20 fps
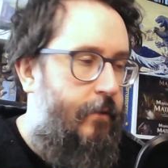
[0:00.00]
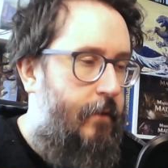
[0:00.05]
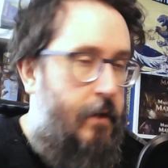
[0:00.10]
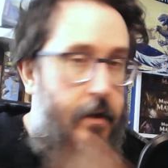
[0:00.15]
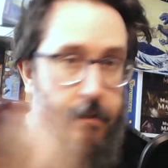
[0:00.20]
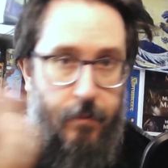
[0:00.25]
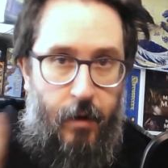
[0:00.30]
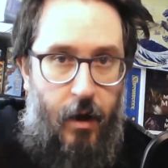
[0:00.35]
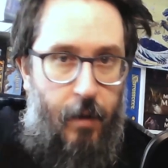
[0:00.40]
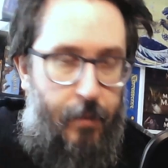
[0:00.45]
In
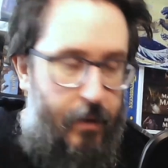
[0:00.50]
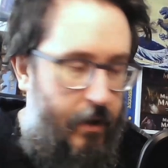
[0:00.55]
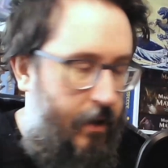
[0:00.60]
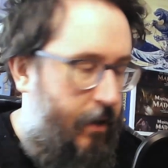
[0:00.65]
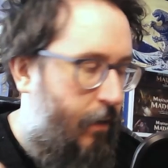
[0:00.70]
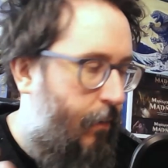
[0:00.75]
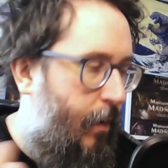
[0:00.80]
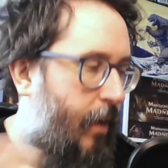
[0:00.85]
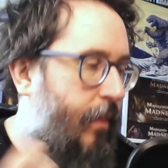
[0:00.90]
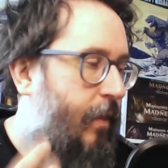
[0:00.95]
my
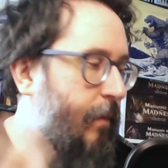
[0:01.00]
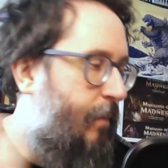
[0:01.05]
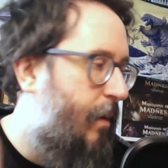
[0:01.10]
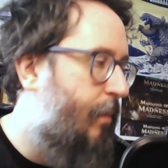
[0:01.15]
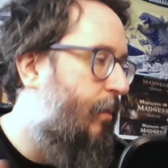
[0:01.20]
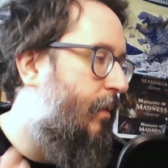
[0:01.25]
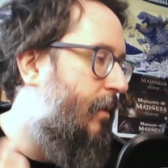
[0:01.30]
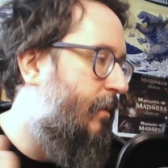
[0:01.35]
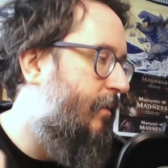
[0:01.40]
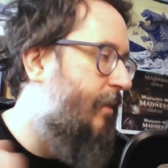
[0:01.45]
opinion, I think
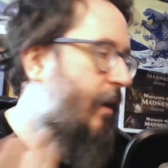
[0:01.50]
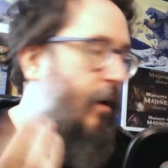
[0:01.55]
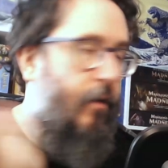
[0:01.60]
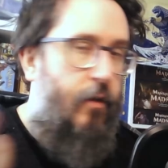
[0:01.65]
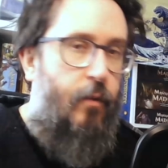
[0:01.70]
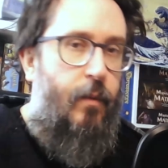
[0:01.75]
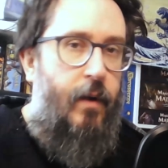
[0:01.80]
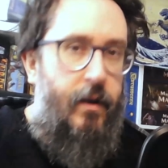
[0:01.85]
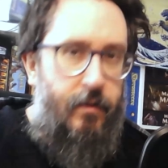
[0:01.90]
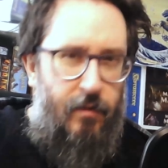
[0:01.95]
people that say
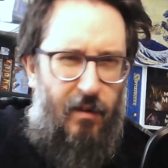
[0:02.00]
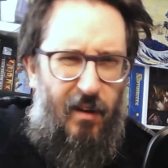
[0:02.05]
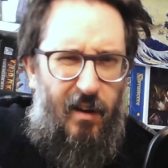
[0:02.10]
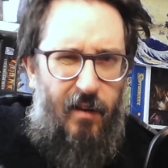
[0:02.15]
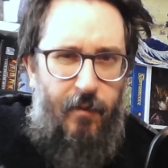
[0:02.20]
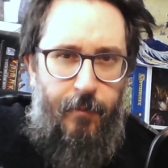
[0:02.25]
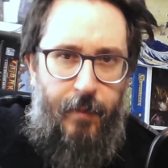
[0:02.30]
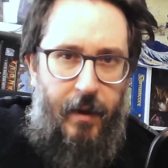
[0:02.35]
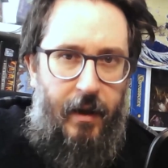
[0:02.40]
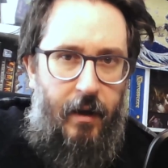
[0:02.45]
otherwise are kind
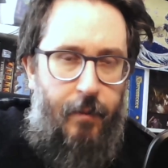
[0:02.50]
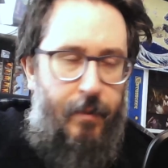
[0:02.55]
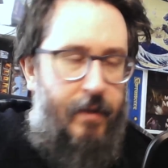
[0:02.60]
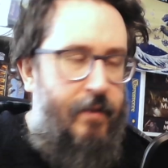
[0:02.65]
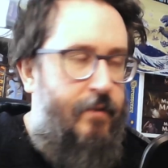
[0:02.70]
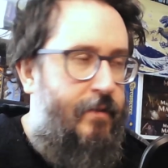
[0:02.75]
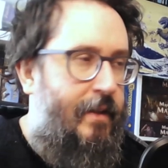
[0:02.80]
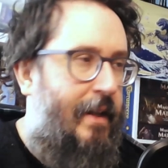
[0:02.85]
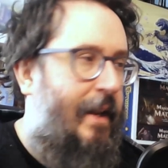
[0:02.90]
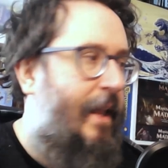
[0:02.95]
of being a bit
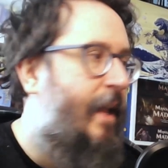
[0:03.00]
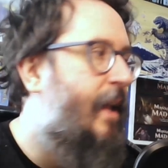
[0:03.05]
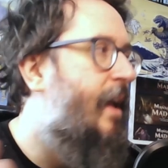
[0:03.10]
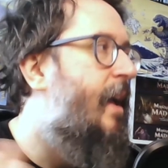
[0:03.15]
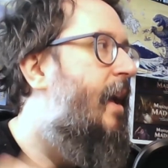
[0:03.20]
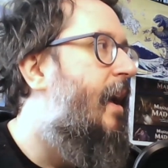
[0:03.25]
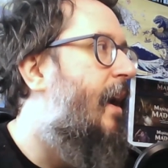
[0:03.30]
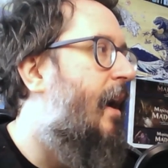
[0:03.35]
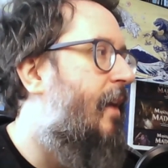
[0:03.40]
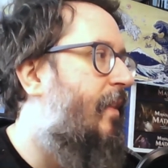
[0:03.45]
silly.
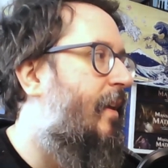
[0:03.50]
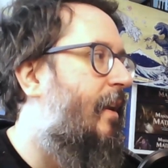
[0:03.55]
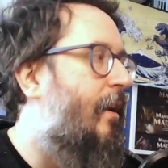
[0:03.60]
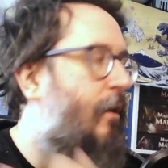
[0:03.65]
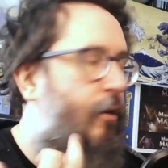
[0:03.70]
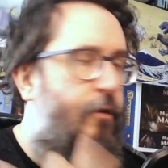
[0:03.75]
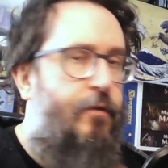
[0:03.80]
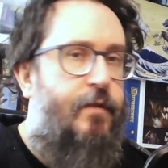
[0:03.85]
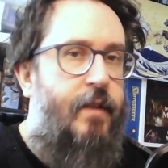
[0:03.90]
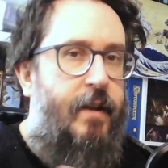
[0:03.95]
I think
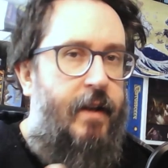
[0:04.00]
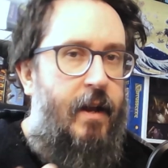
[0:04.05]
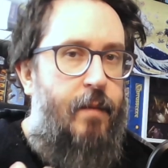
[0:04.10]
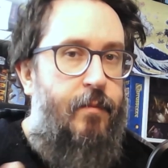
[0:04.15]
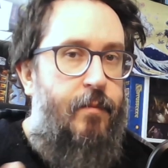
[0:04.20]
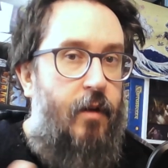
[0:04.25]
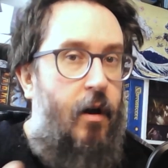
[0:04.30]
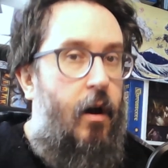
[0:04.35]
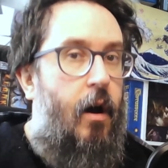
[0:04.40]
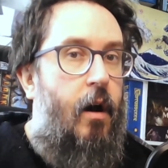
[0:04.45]
looser games
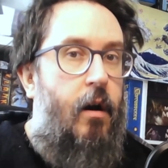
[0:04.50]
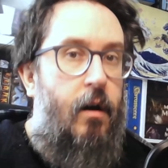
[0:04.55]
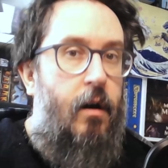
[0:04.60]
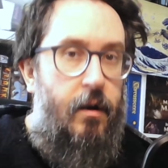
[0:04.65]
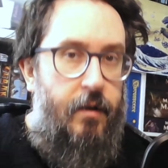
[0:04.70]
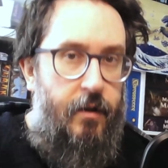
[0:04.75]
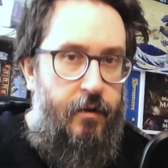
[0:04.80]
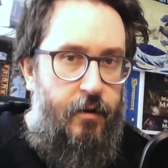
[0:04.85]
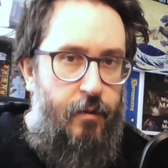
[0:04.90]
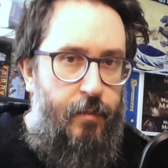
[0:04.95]
are
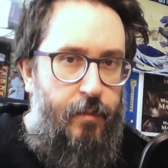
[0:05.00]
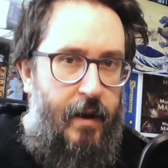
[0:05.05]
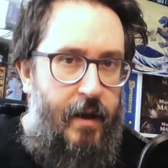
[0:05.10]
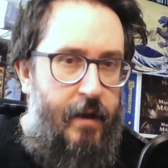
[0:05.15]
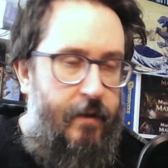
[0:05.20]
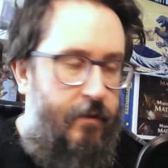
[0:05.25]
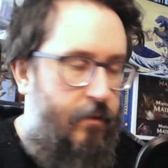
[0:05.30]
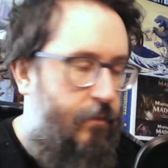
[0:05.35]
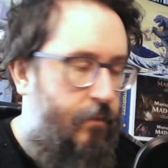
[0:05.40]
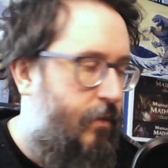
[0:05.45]
harder to play
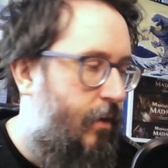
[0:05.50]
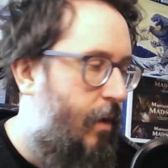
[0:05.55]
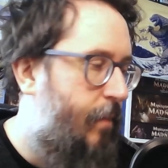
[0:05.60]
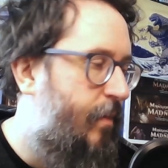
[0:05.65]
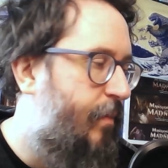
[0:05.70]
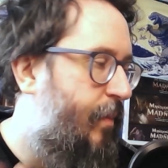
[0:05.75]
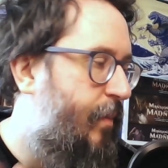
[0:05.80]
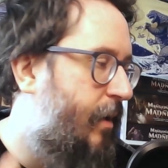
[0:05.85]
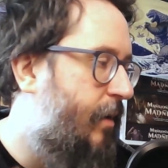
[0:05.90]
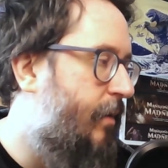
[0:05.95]
sometimes
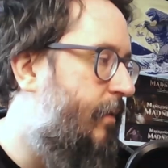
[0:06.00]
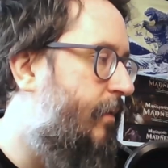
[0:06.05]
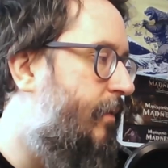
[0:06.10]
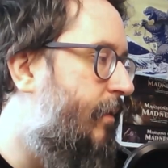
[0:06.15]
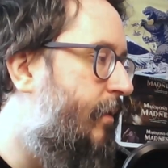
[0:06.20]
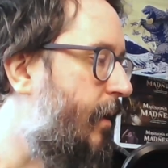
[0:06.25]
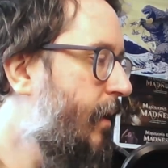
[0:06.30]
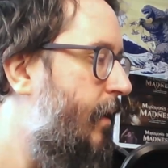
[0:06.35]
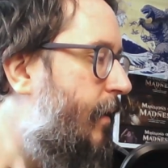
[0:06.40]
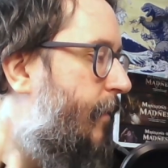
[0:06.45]
because
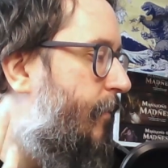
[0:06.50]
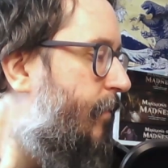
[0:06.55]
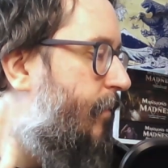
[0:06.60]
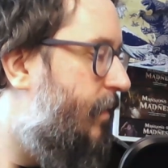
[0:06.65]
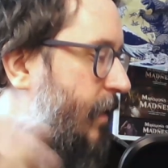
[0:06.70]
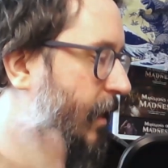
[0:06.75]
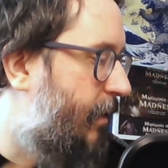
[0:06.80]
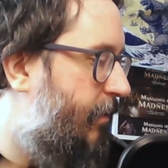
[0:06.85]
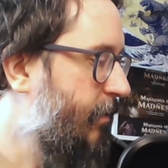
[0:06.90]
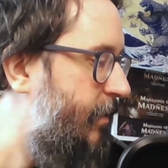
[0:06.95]

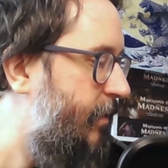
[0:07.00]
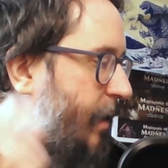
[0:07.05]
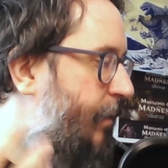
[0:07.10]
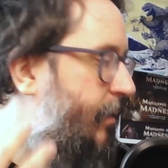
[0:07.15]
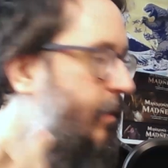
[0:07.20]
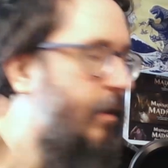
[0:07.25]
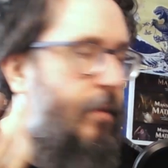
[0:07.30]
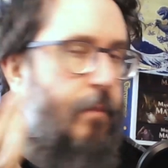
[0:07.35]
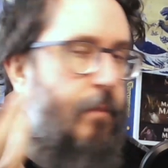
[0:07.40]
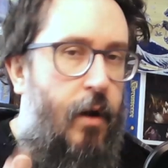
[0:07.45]
they
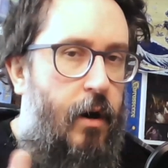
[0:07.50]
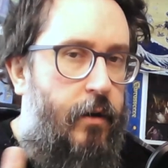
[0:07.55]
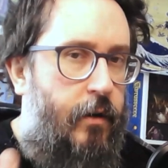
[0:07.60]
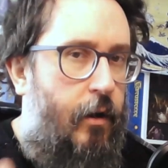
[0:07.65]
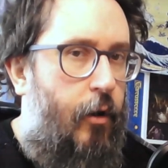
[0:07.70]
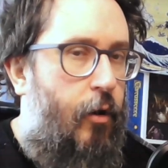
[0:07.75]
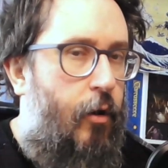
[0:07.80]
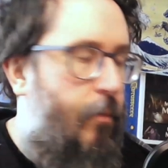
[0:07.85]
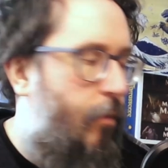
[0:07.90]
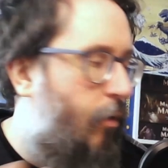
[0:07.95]
demand a
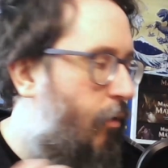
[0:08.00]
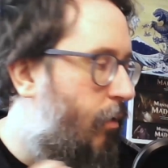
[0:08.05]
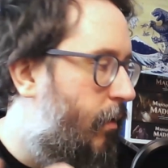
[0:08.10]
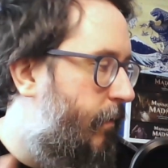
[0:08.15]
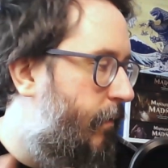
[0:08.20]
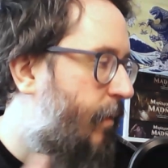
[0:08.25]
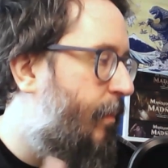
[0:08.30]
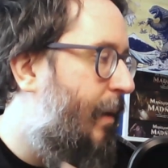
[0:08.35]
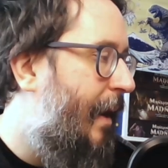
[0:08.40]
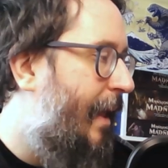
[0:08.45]
lot more of
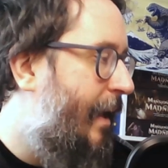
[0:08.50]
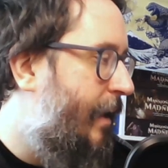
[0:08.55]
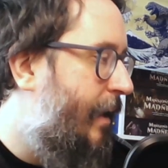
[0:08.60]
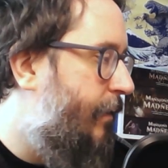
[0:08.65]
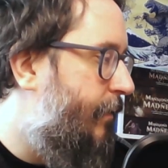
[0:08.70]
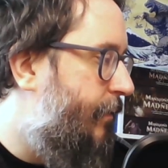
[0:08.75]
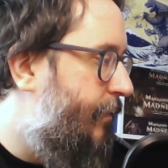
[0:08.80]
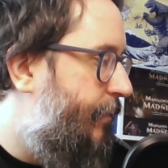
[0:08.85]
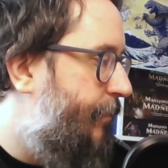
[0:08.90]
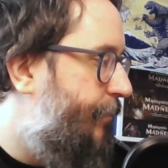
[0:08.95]
the
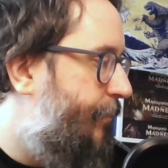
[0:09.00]
players.